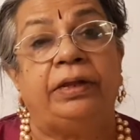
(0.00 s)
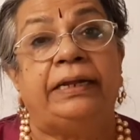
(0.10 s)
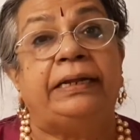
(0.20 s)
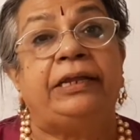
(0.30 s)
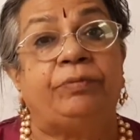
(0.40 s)

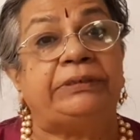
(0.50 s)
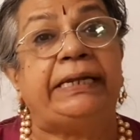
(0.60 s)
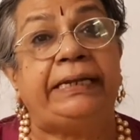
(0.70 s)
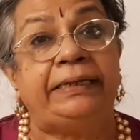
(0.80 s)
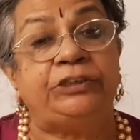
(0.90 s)
He was
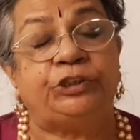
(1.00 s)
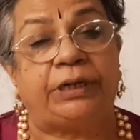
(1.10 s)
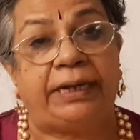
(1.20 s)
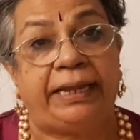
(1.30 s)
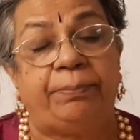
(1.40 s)
an
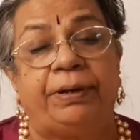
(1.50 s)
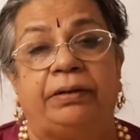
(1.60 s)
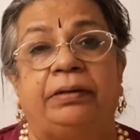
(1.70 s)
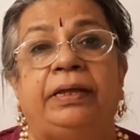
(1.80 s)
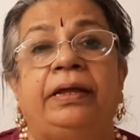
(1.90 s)
indentured
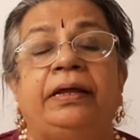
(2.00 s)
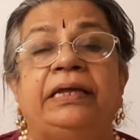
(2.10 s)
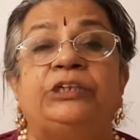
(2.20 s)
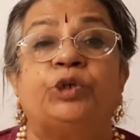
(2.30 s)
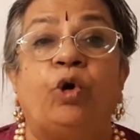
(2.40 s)
labor.
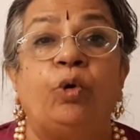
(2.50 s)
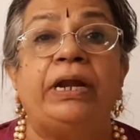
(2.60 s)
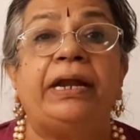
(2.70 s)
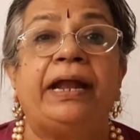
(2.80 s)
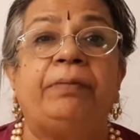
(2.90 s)
His
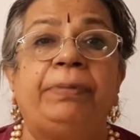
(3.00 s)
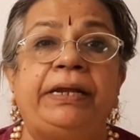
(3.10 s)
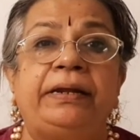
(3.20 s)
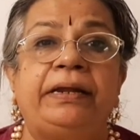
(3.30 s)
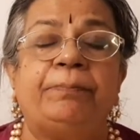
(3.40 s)
owner had
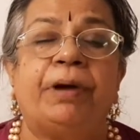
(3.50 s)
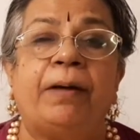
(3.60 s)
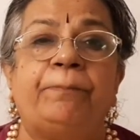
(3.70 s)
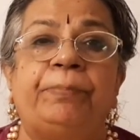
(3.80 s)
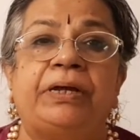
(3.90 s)
beaten him up